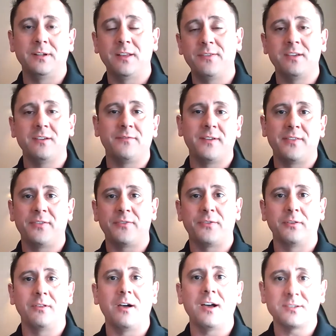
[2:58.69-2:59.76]
And in the event that
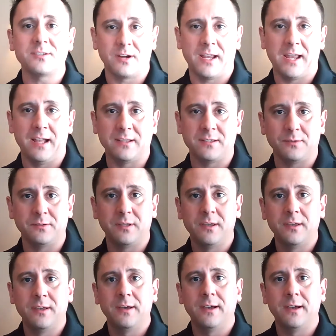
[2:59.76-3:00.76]
the laws are canceled